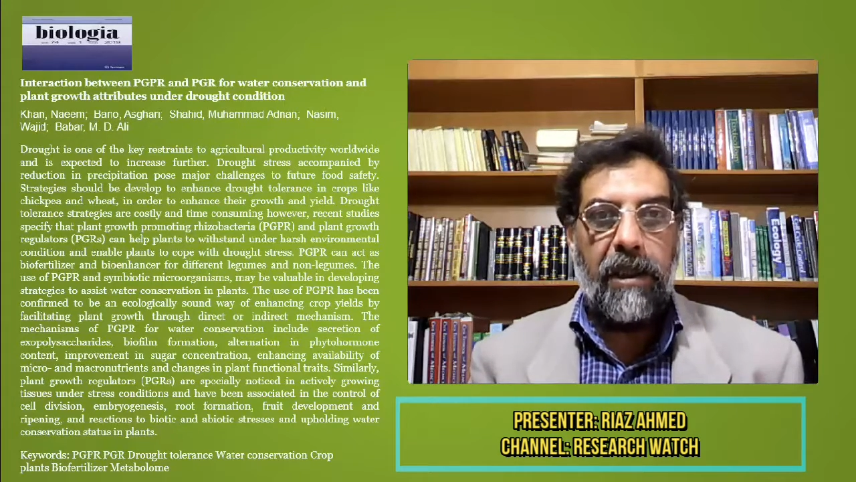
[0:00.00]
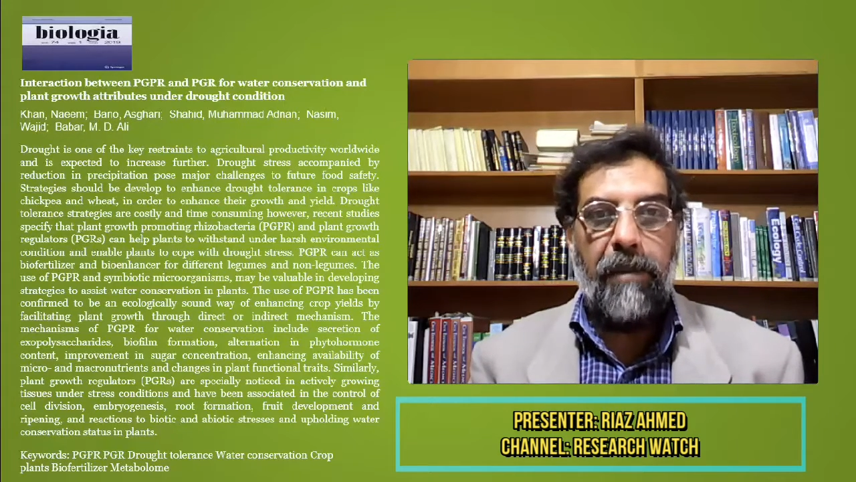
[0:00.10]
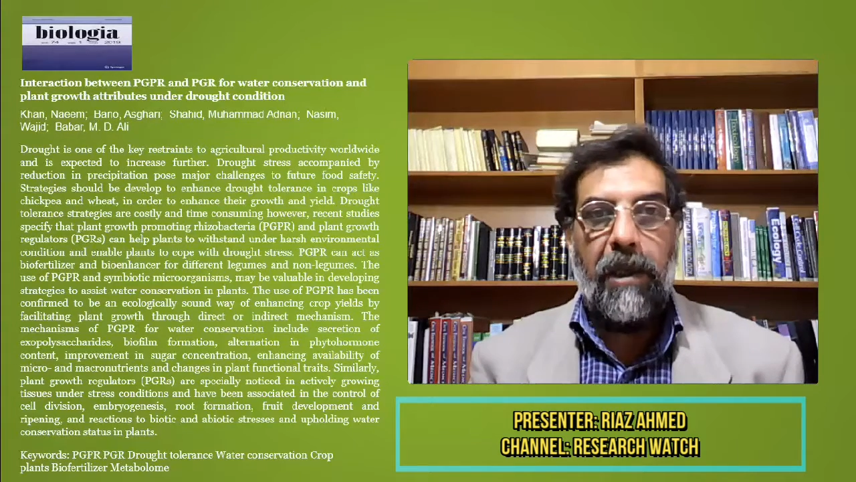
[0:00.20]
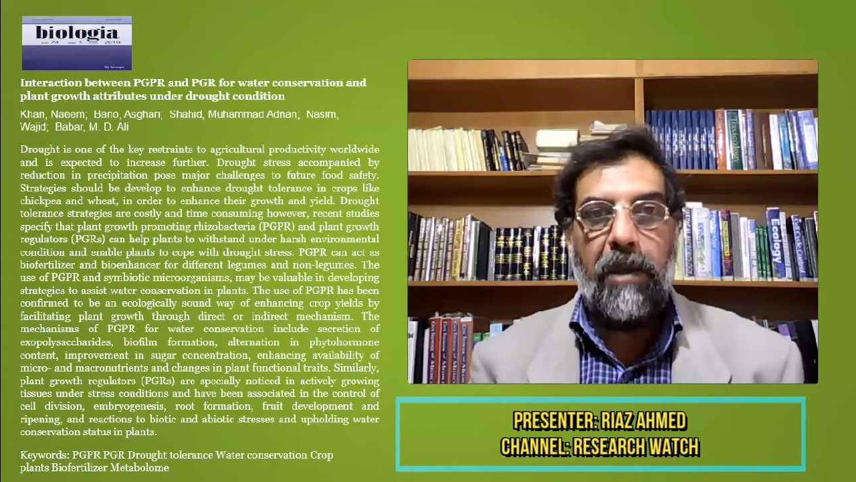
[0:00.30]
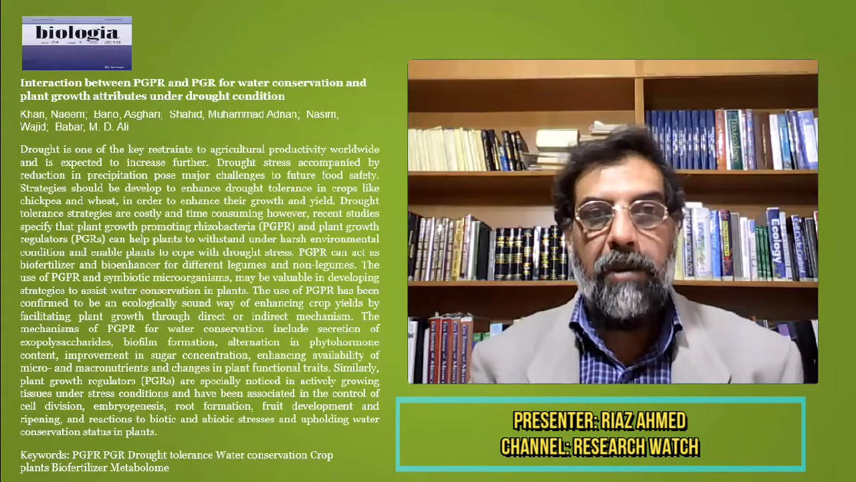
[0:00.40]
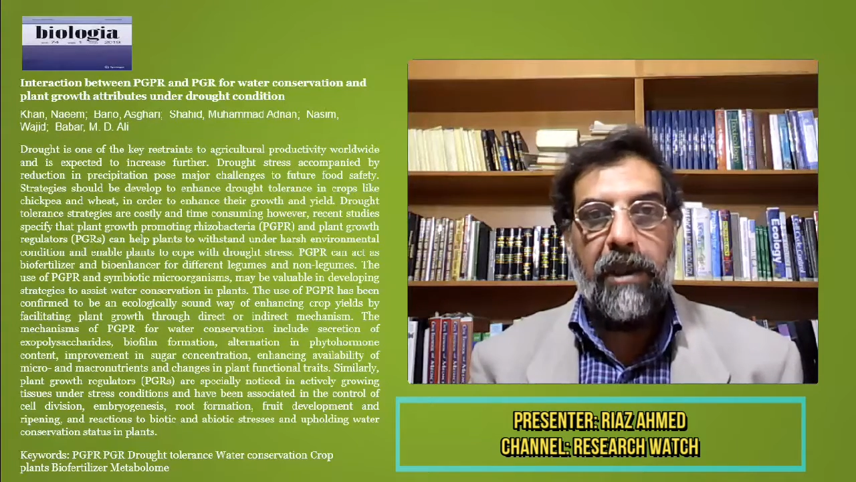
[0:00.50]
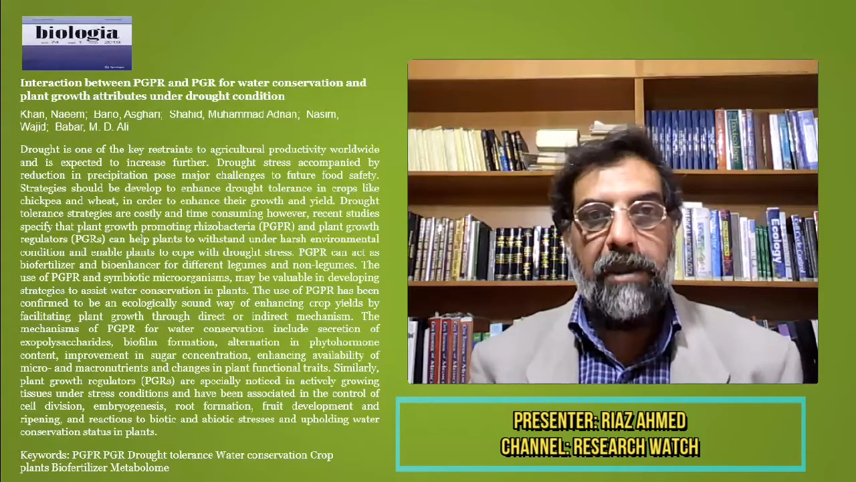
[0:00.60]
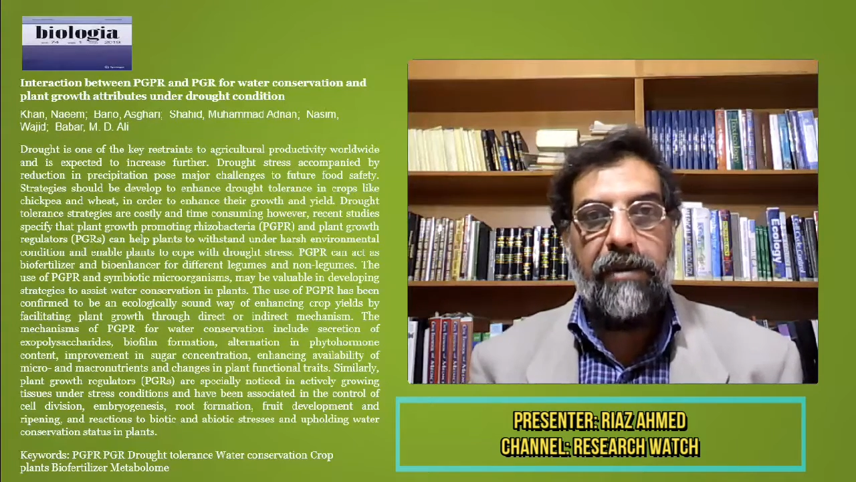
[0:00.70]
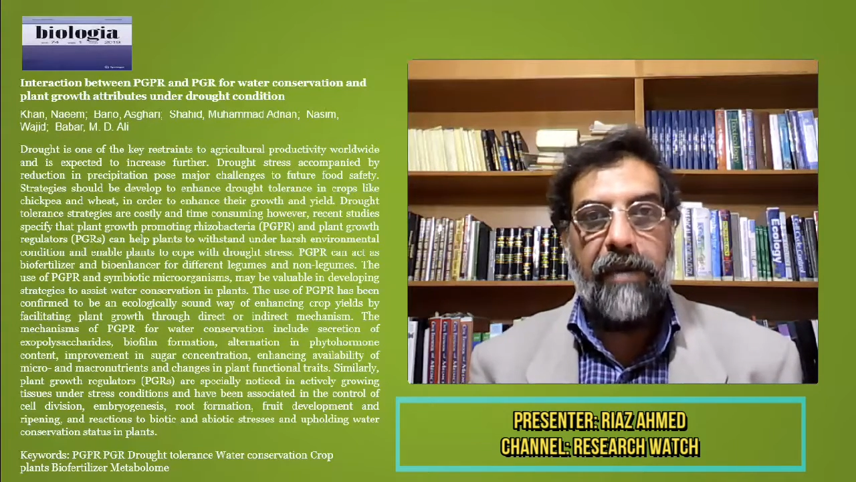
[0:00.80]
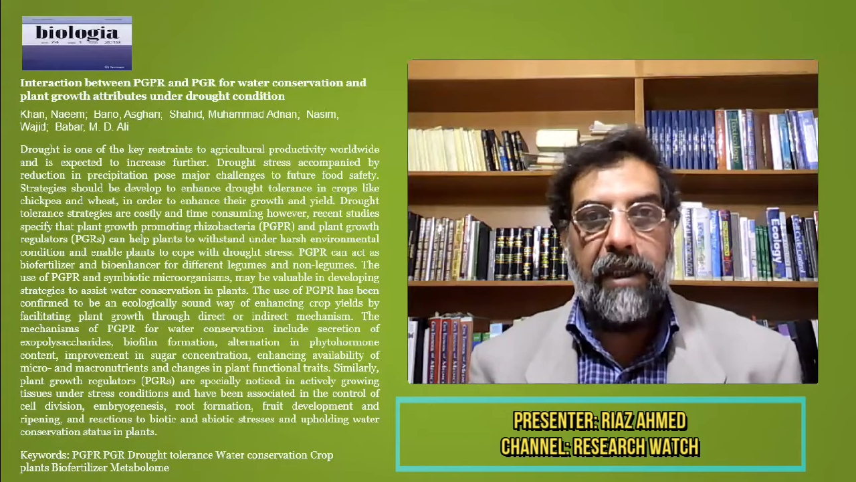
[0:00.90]
about a
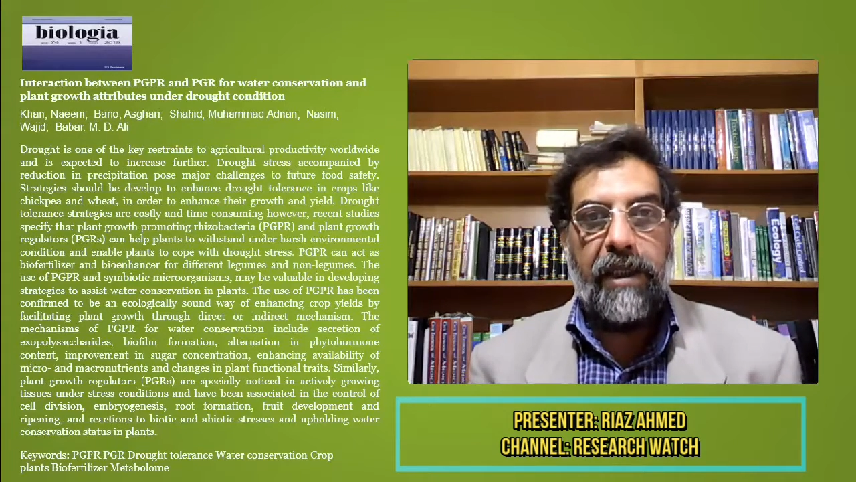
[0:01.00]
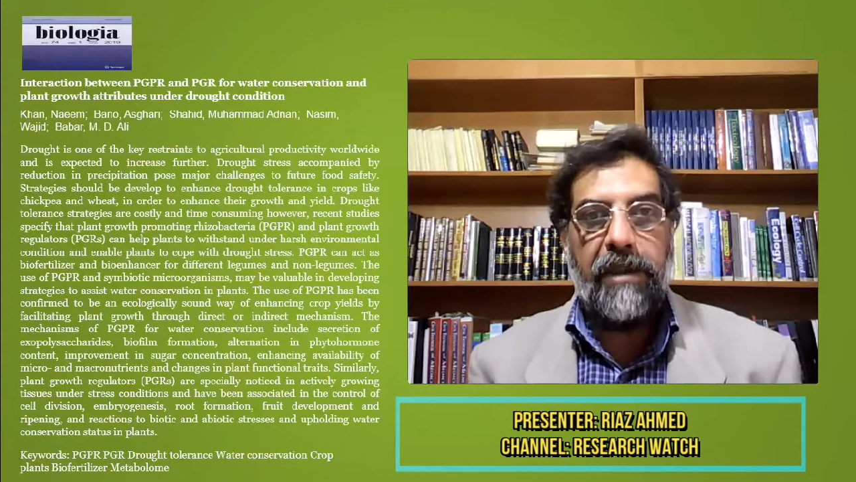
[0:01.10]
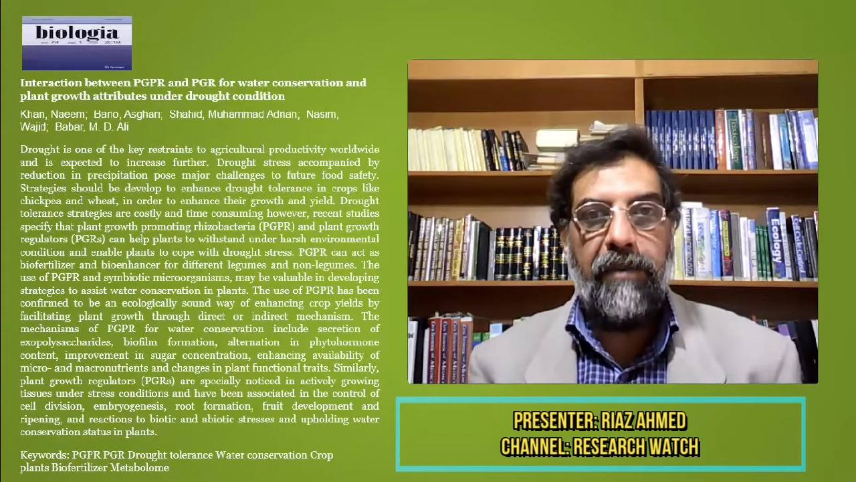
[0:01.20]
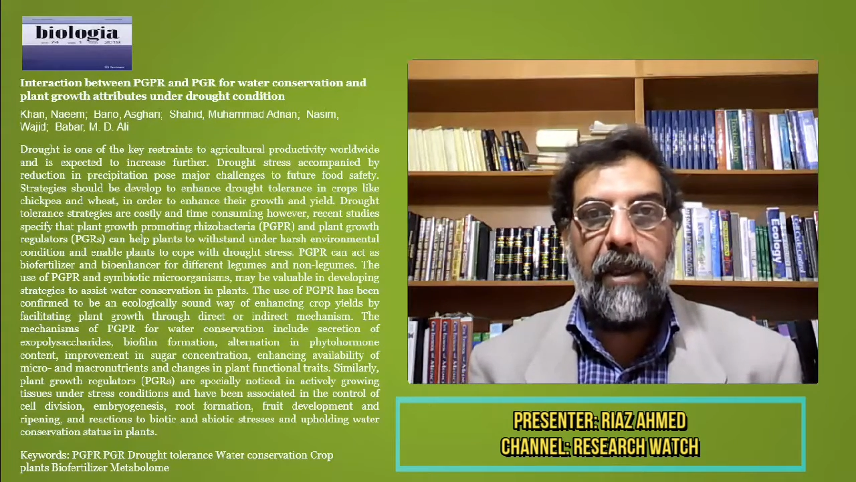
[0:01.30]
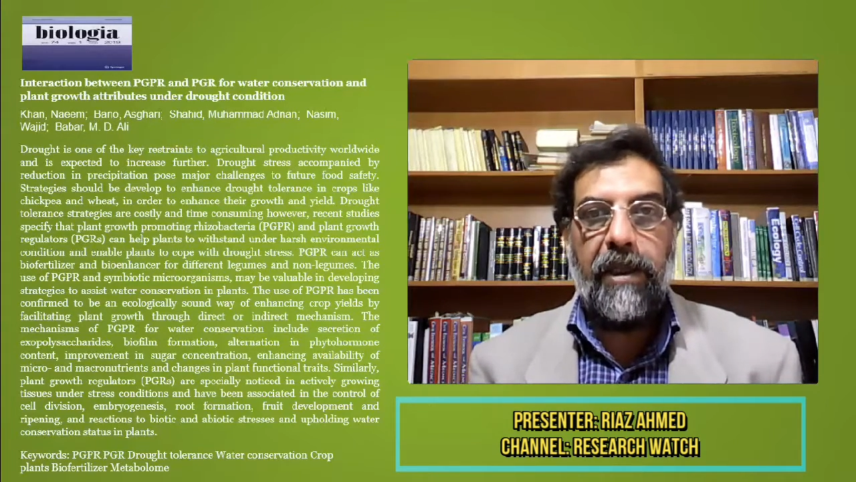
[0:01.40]
strategy for